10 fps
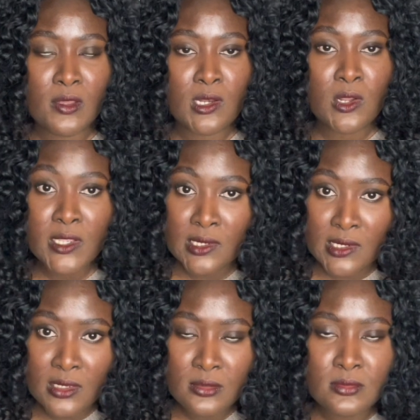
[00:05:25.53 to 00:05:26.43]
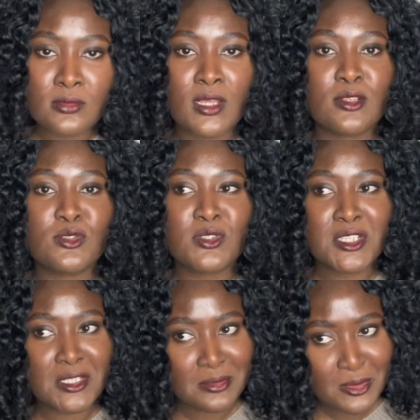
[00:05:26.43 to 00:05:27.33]
Luckily, and to
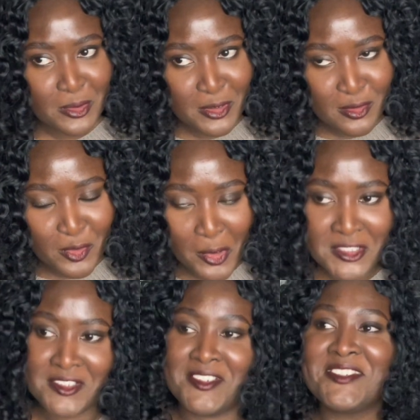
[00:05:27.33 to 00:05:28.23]
the glory of God,